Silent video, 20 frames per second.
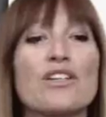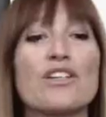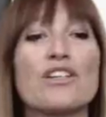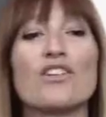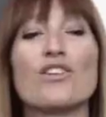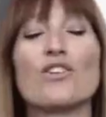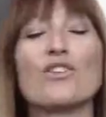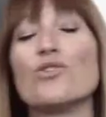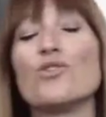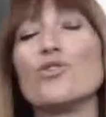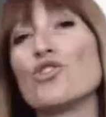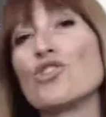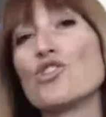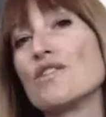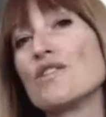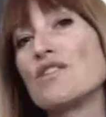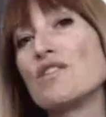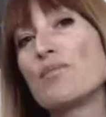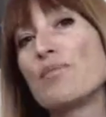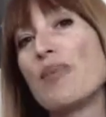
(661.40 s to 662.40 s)
to
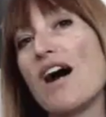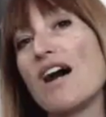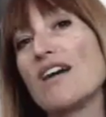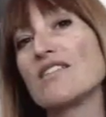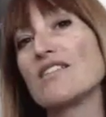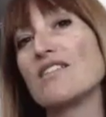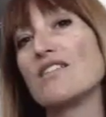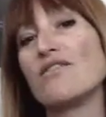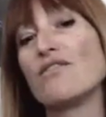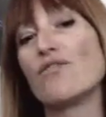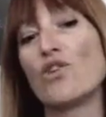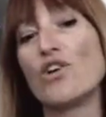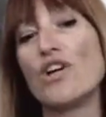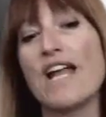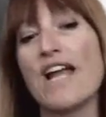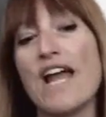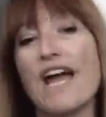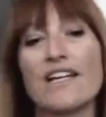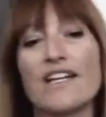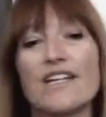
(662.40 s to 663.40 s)
conclusions, positive or
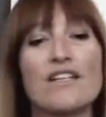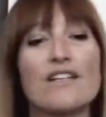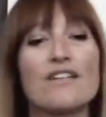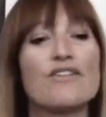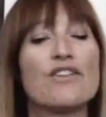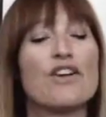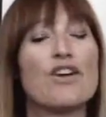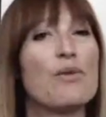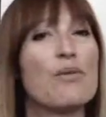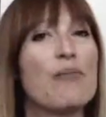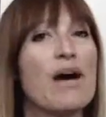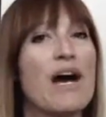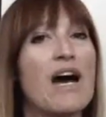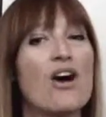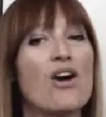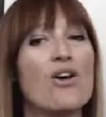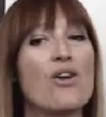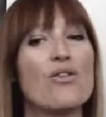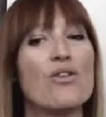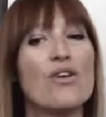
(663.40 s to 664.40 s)
negative,
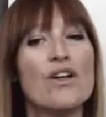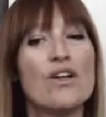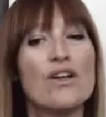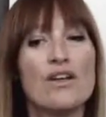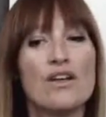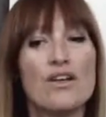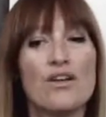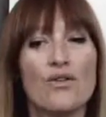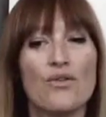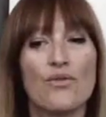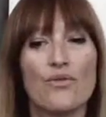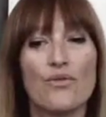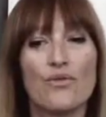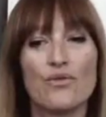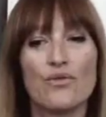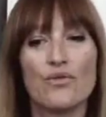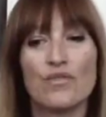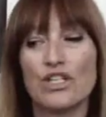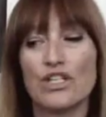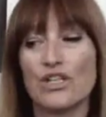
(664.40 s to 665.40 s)
about,
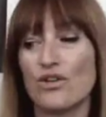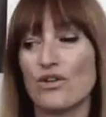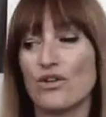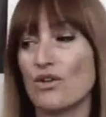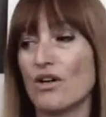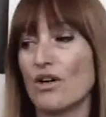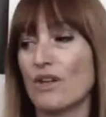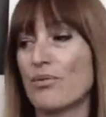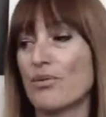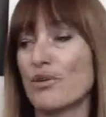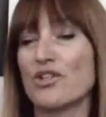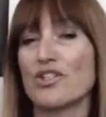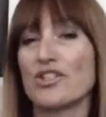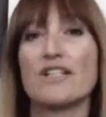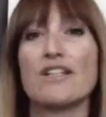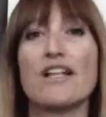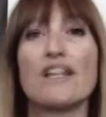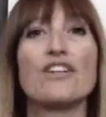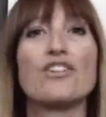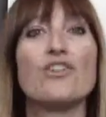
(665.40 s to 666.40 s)
you know, a
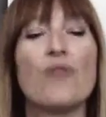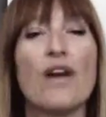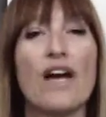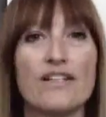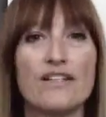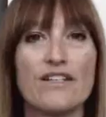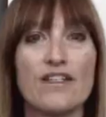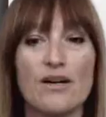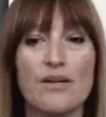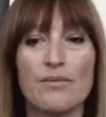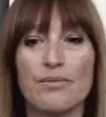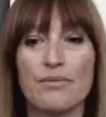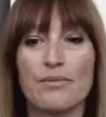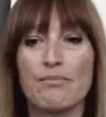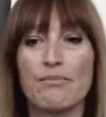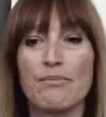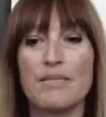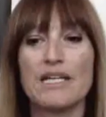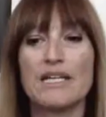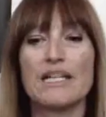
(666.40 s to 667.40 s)
person that you end up
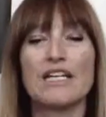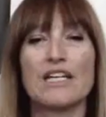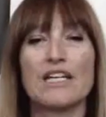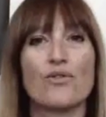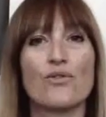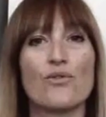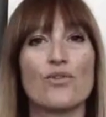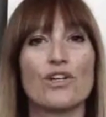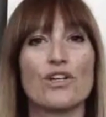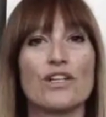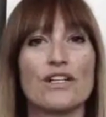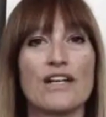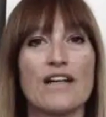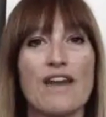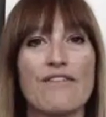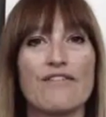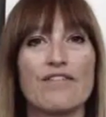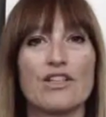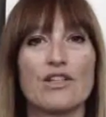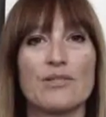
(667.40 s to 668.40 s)
meeting or
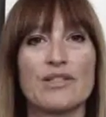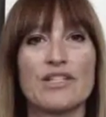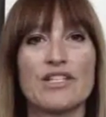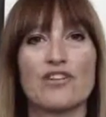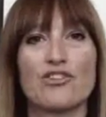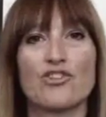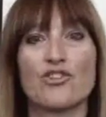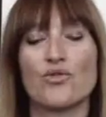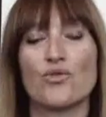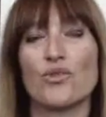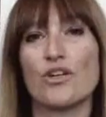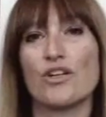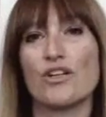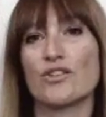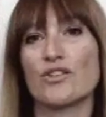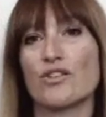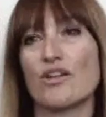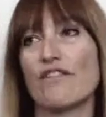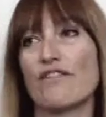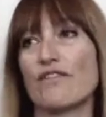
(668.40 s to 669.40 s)
having the potential
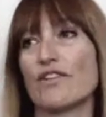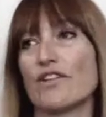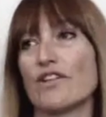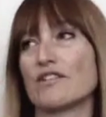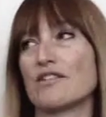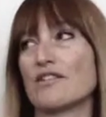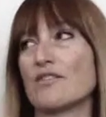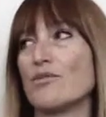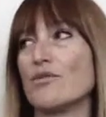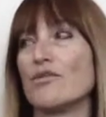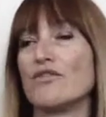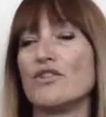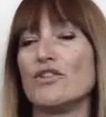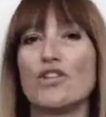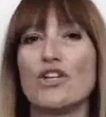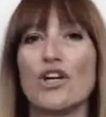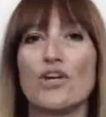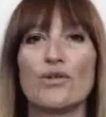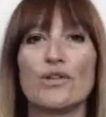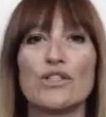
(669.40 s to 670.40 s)
with. So I feel like some of
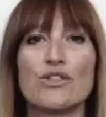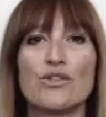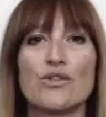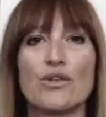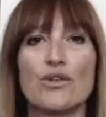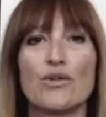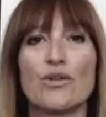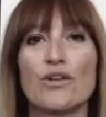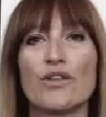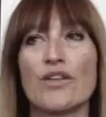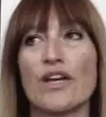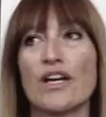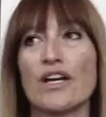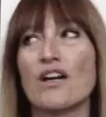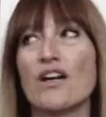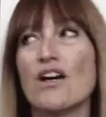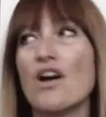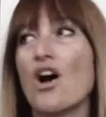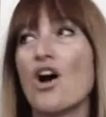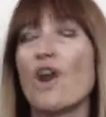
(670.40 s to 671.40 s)
you go into it with
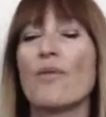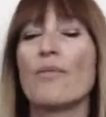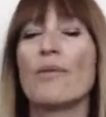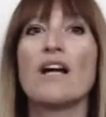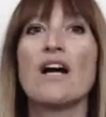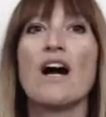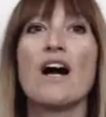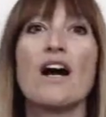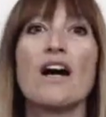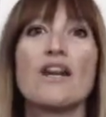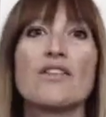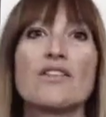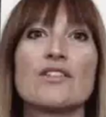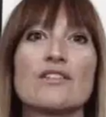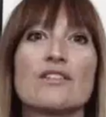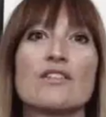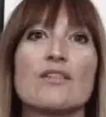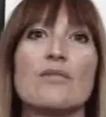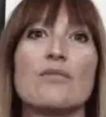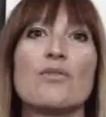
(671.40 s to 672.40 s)
like, oh my God,
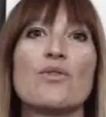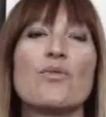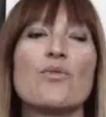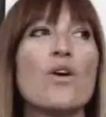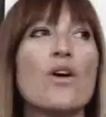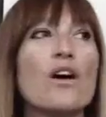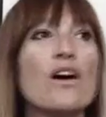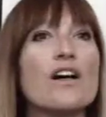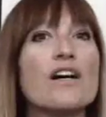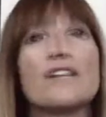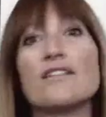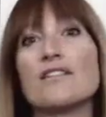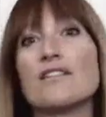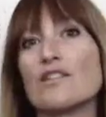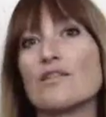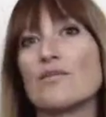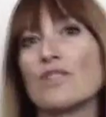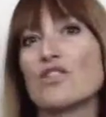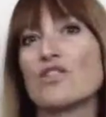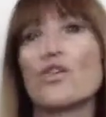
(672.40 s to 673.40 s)
this is going to be the one. Is
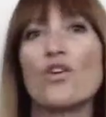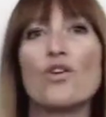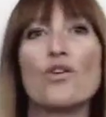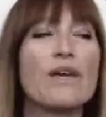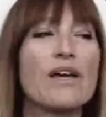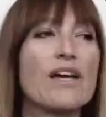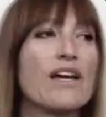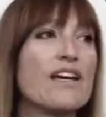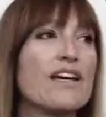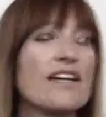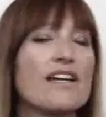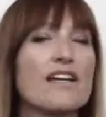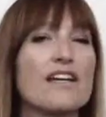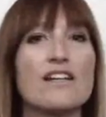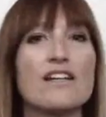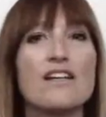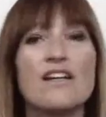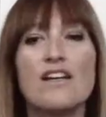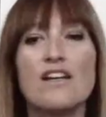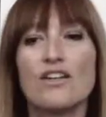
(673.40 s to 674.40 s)
this my soulmate?
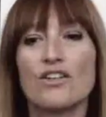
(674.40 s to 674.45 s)
And